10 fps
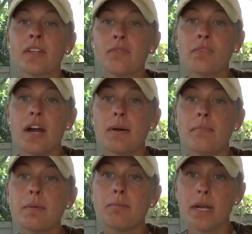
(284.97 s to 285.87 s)

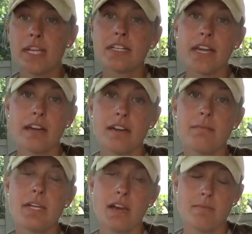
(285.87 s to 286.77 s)
from breaking down and
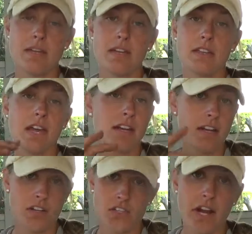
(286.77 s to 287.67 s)
becoming that
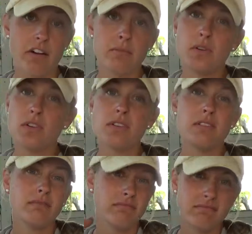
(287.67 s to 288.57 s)
undesirable,